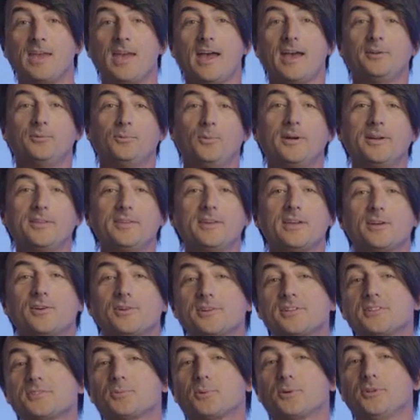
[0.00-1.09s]
And one of the
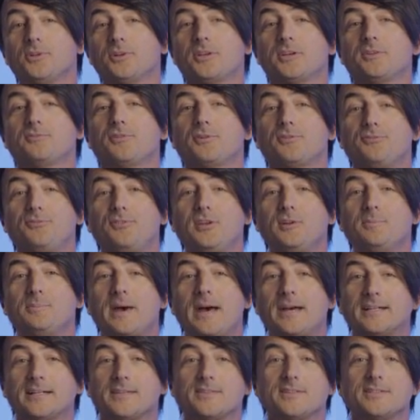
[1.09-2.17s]
areas we're looking for
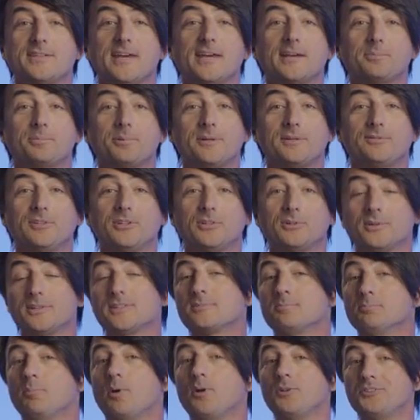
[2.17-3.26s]
feedback in the tech preview is
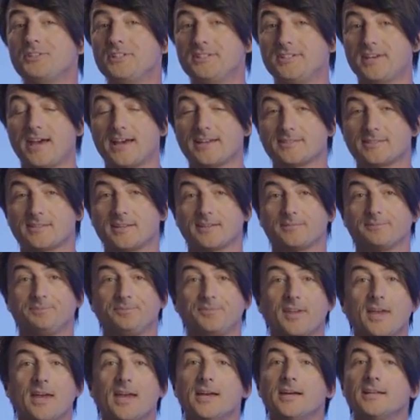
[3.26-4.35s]
multitasking.
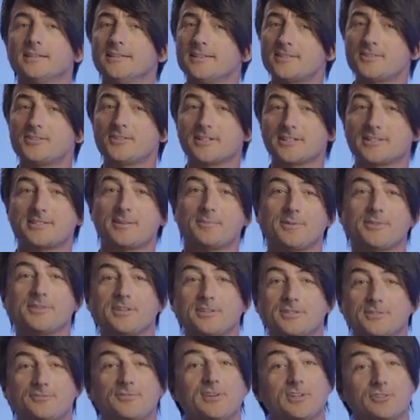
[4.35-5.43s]
Let's look at some of
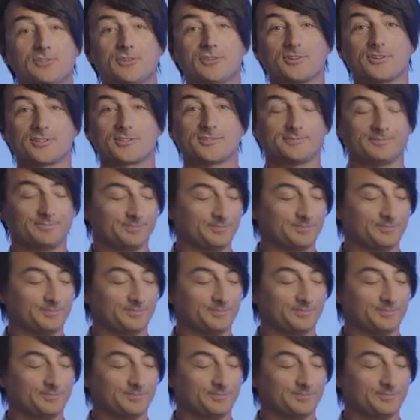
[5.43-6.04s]
these features.